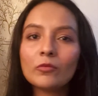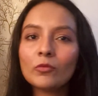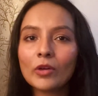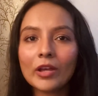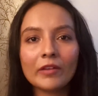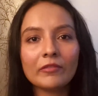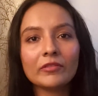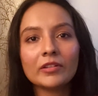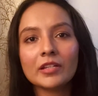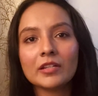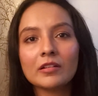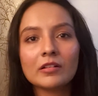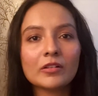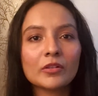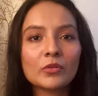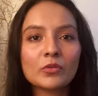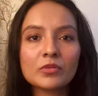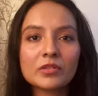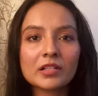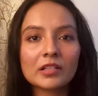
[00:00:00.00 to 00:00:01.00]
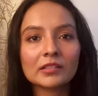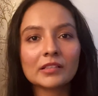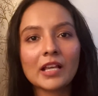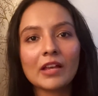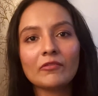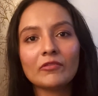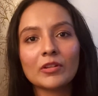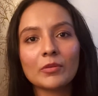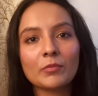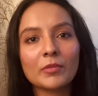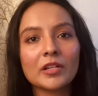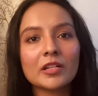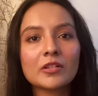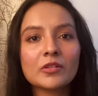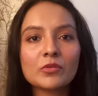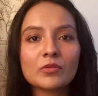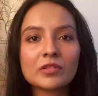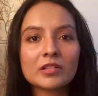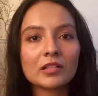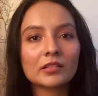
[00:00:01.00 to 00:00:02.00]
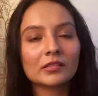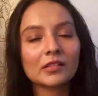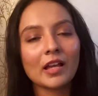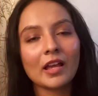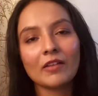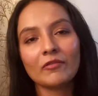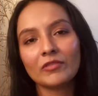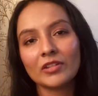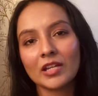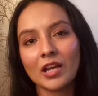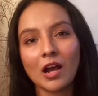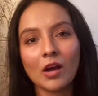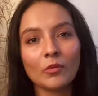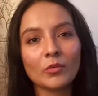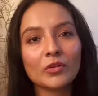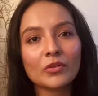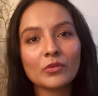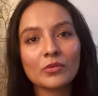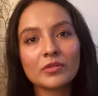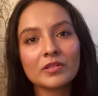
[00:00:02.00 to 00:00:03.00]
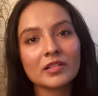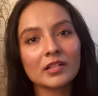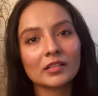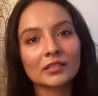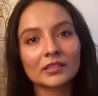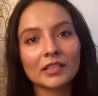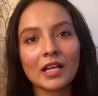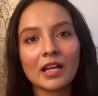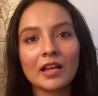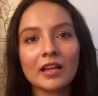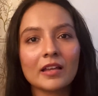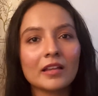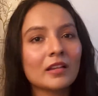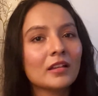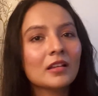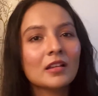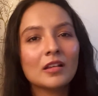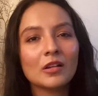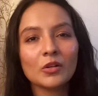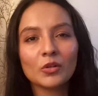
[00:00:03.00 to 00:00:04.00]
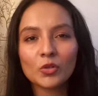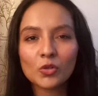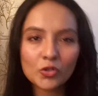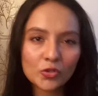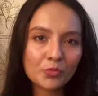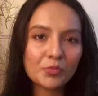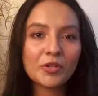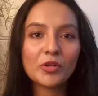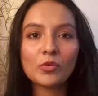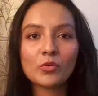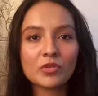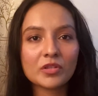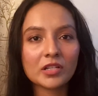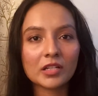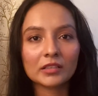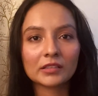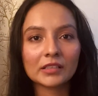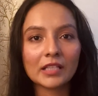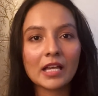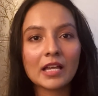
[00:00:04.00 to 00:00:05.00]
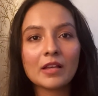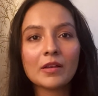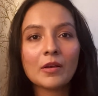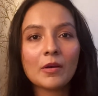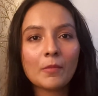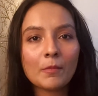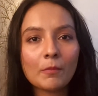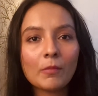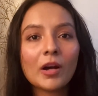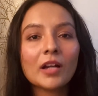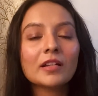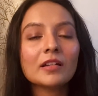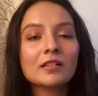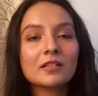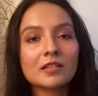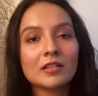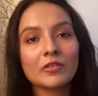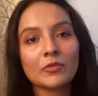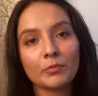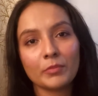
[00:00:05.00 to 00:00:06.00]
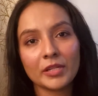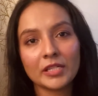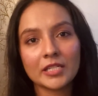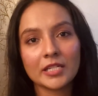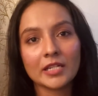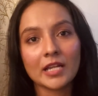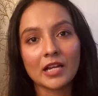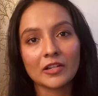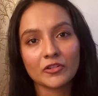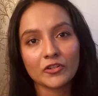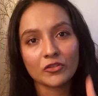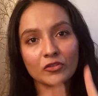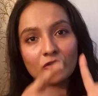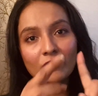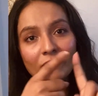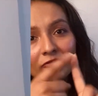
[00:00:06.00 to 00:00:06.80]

Wo every year ho sakta hai, every minute ho sakta hai, every hour ho sakta hai, kuch bhi ho sakta hai. But it's a repeated action. So